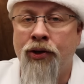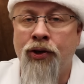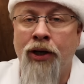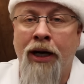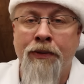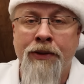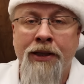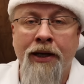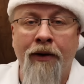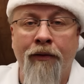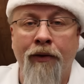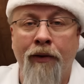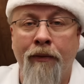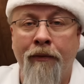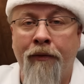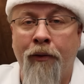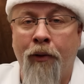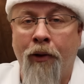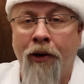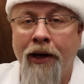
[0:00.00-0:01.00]
drops it from
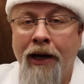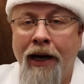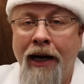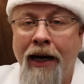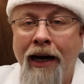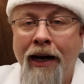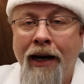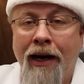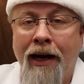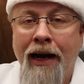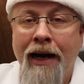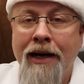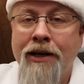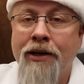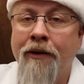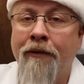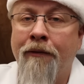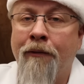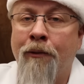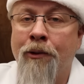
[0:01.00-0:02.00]
$499
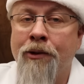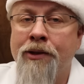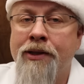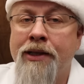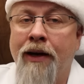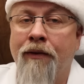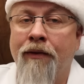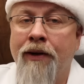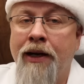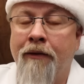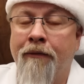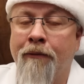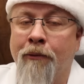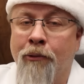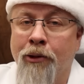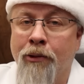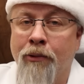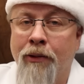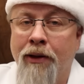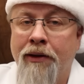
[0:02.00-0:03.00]
to
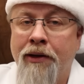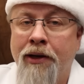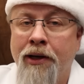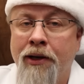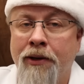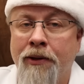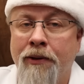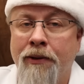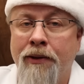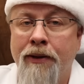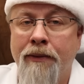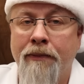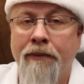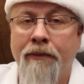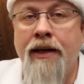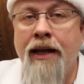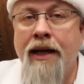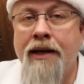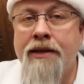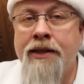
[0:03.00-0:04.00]
$474 with code.
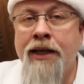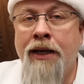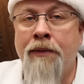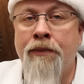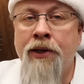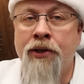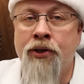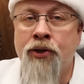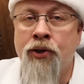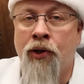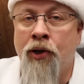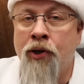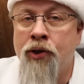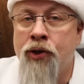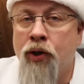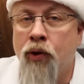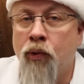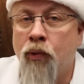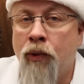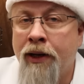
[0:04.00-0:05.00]
Next up, the
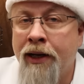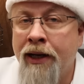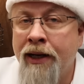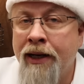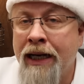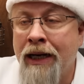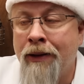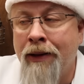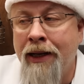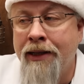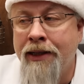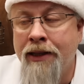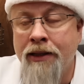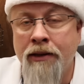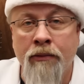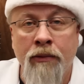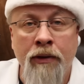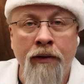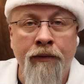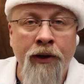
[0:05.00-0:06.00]
Charger 1. Now, I
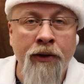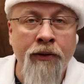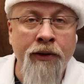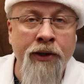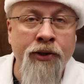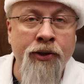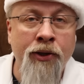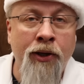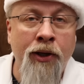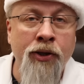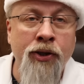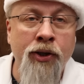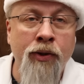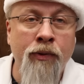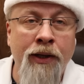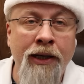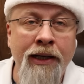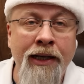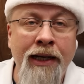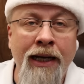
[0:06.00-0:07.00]
didn't review the Charger
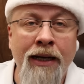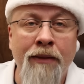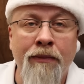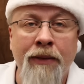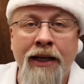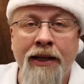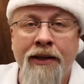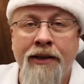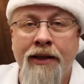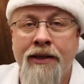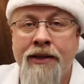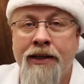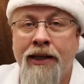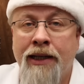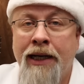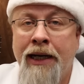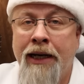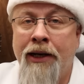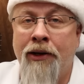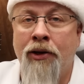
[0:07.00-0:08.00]
1 yet, but it does
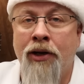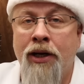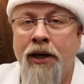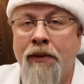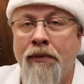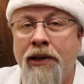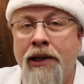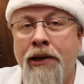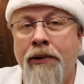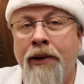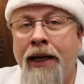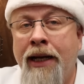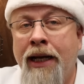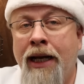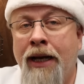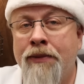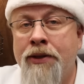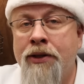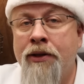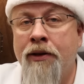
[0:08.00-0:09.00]
allow you to hook a Bluetti
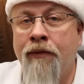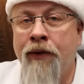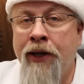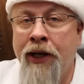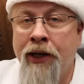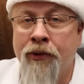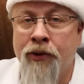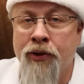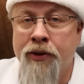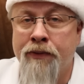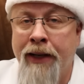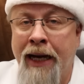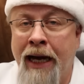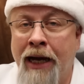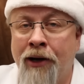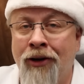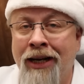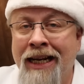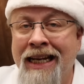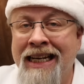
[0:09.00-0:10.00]
up to your vehicle's
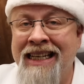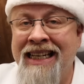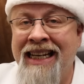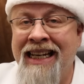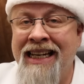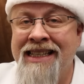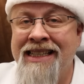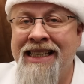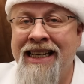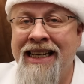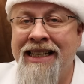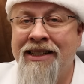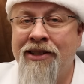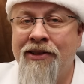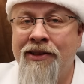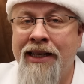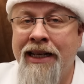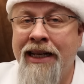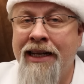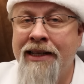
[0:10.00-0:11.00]
battery in DC
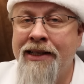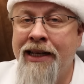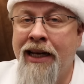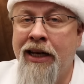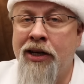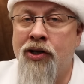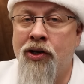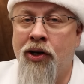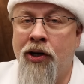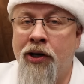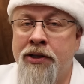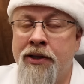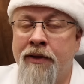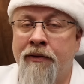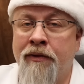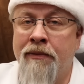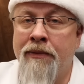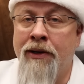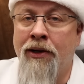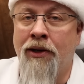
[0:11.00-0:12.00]
to DC charge it
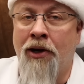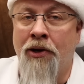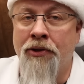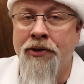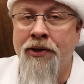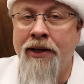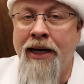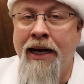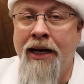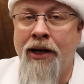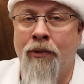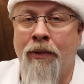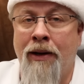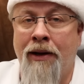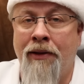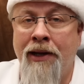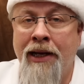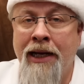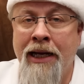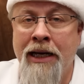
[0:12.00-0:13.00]
from your alternator
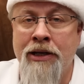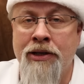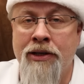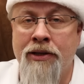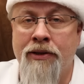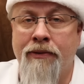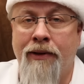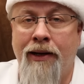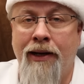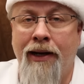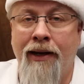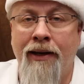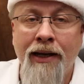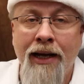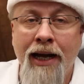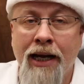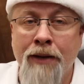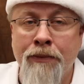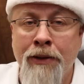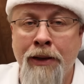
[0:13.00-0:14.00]
while the engine's running.
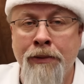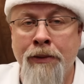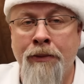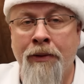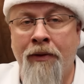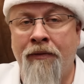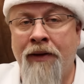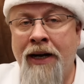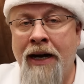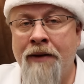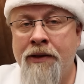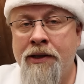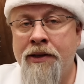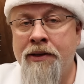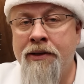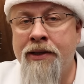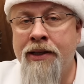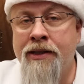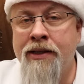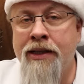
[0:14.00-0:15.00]
It can pump up to
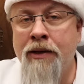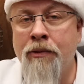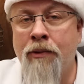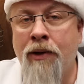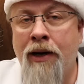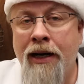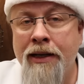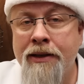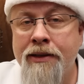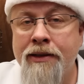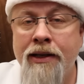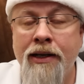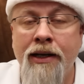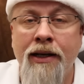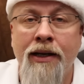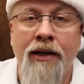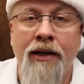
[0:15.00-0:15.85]
560 watts,